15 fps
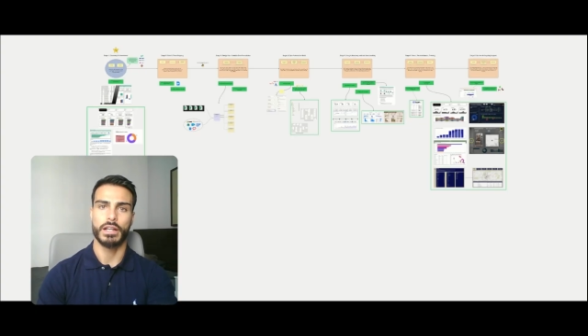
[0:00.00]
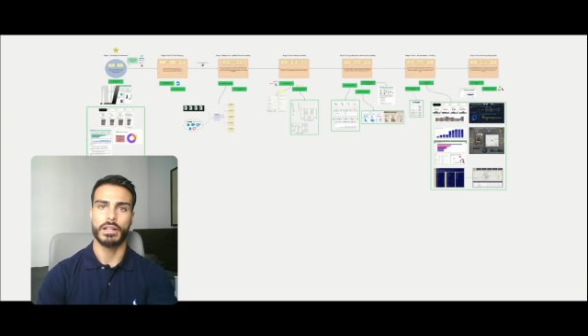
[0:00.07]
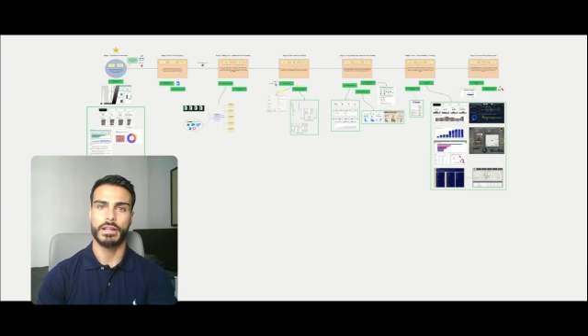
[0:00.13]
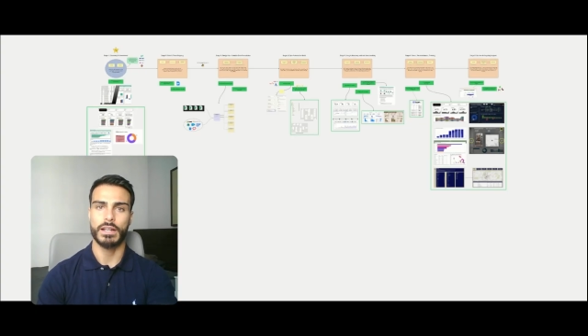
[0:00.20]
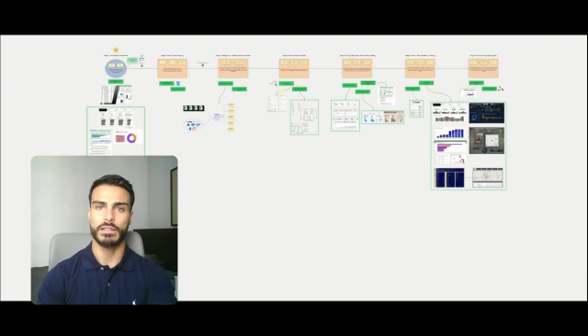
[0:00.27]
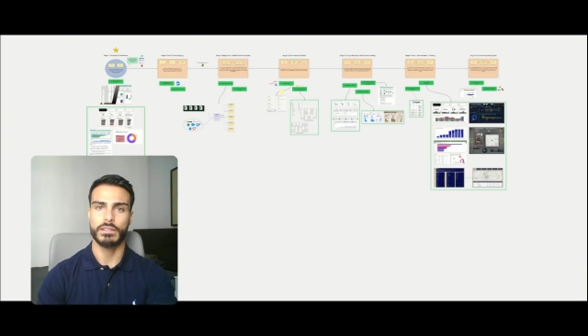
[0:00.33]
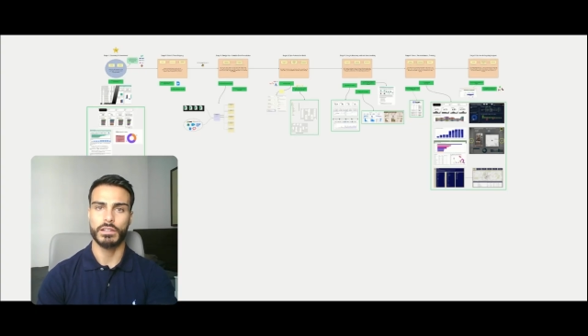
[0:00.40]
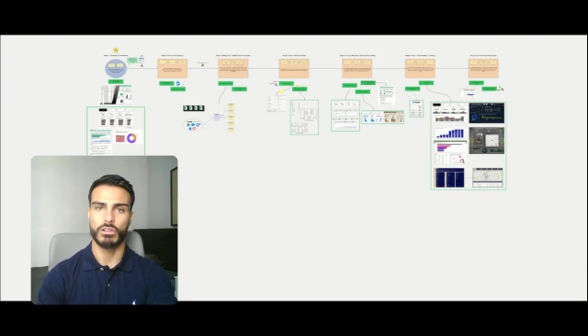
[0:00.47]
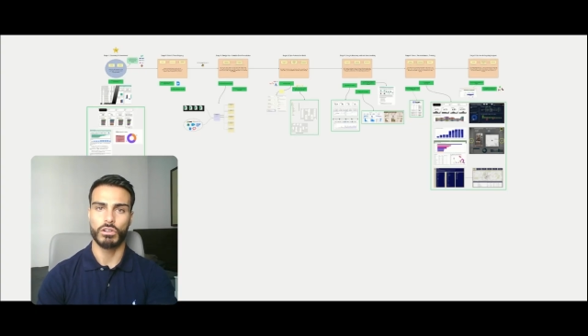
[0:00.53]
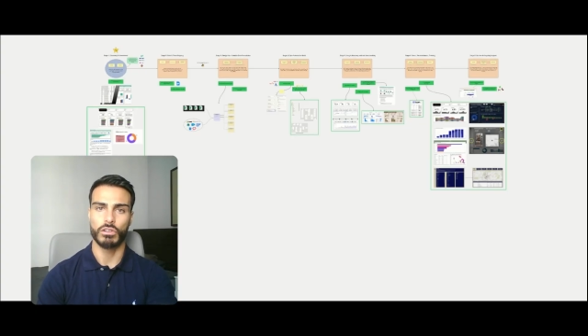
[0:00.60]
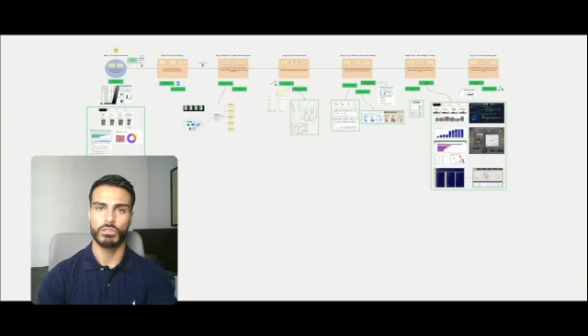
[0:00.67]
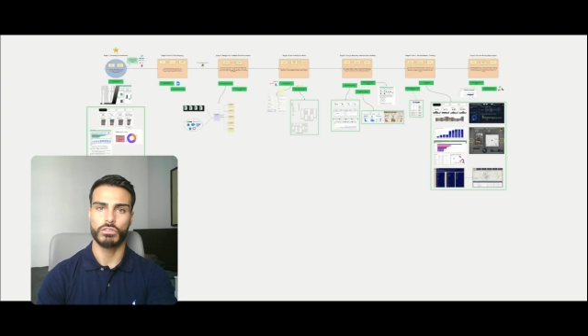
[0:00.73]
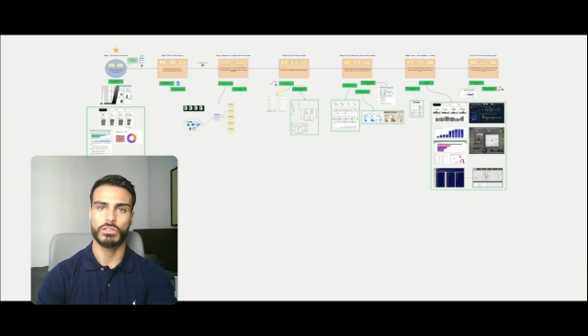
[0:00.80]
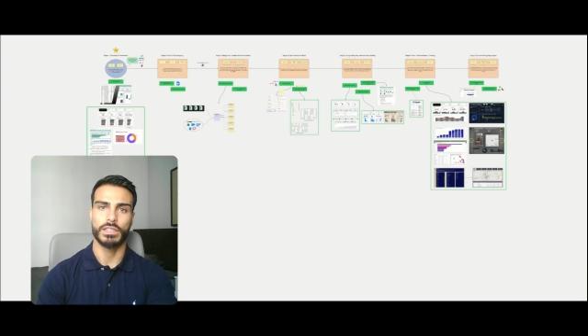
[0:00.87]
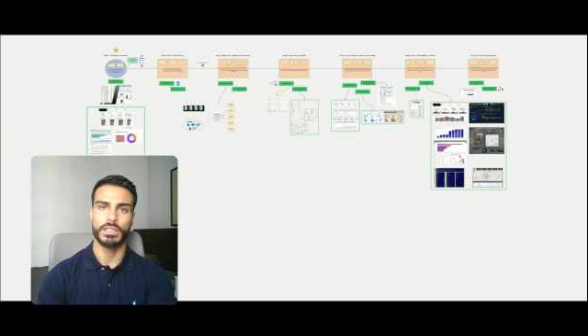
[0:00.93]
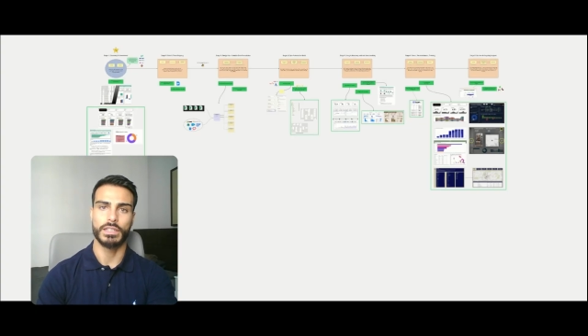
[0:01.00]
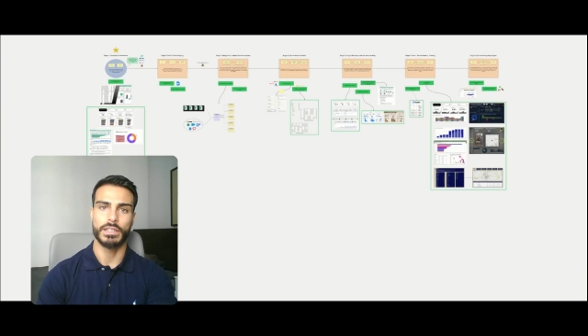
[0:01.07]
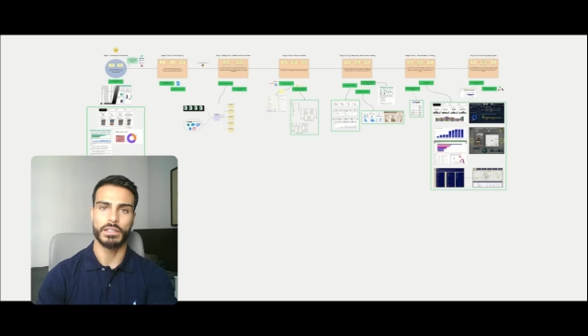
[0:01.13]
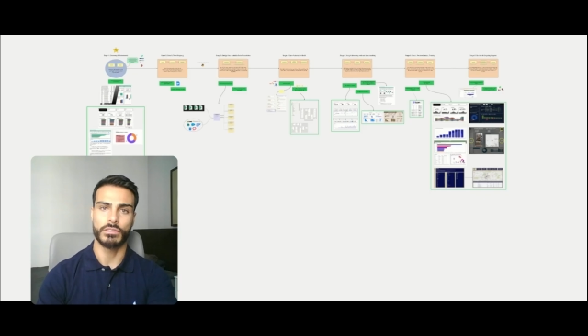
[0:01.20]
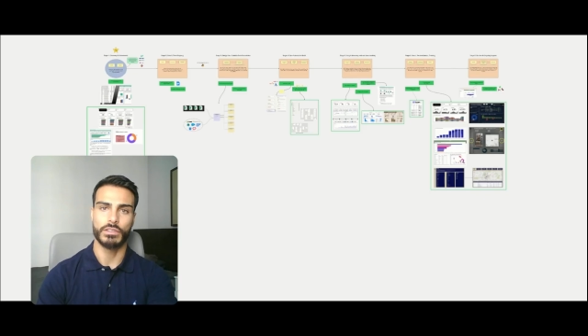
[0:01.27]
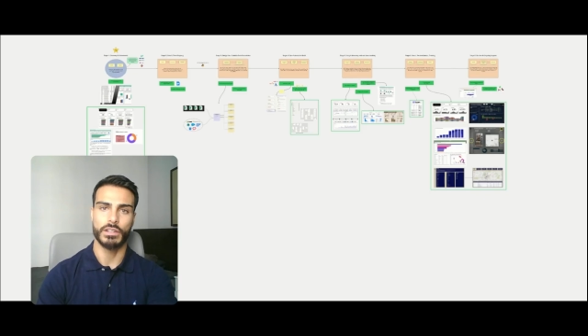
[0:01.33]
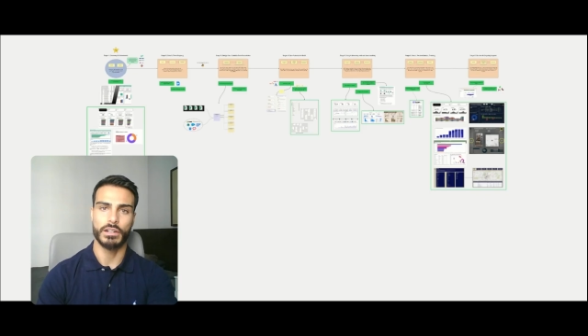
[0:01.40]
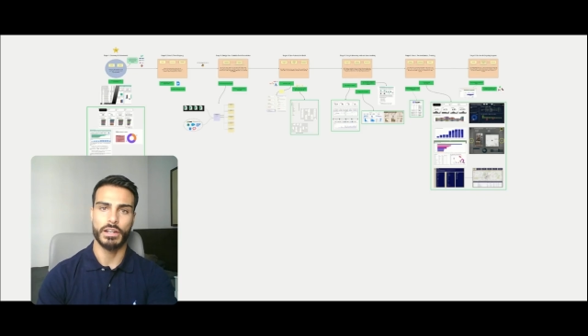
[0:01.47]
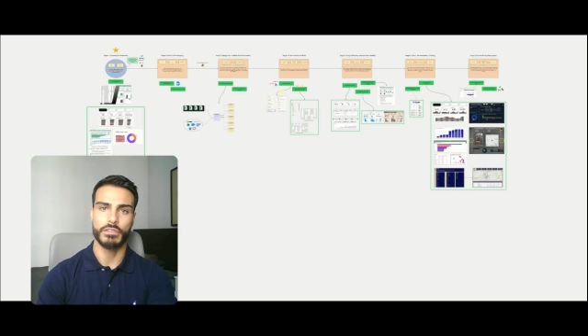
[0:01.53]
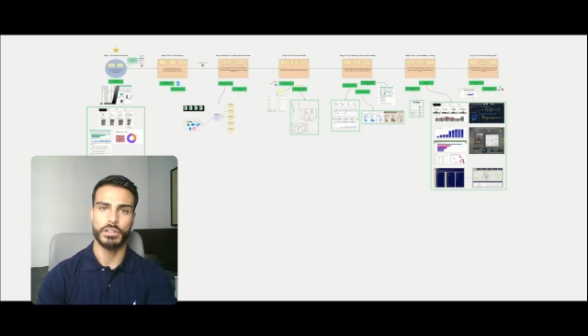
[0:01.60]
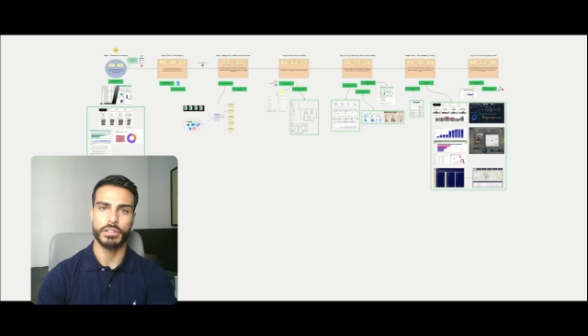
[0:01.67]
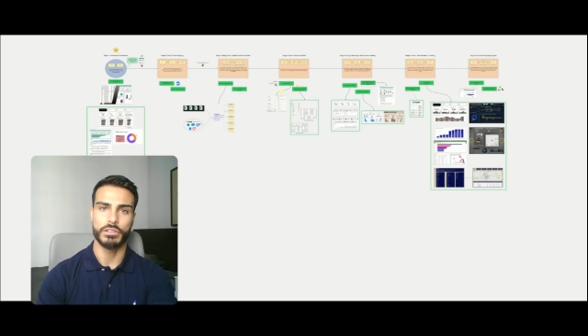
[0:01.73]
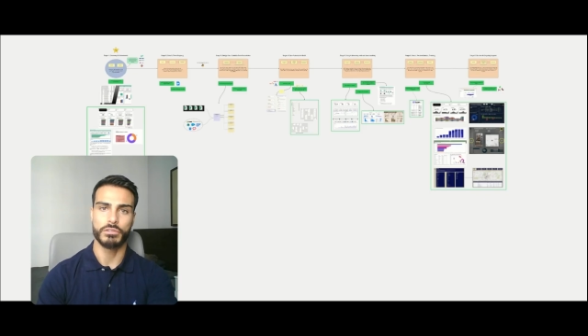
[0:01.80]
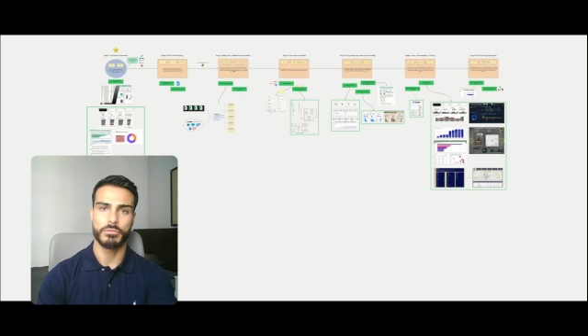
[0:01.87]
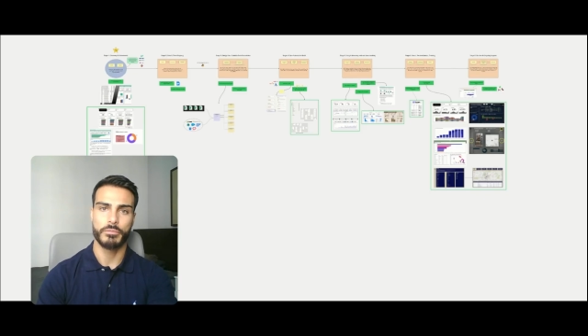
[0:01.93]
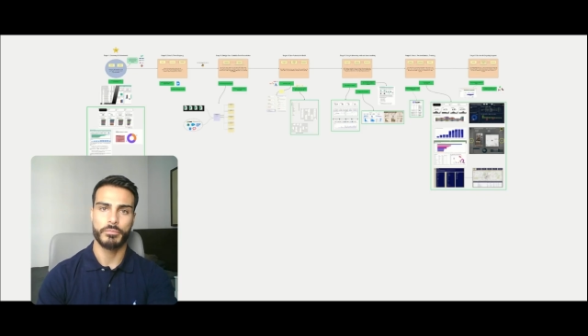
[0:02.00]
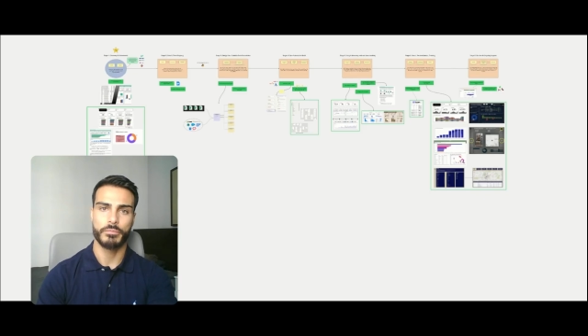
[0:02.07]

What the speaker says: cut the cost, increase the revenue,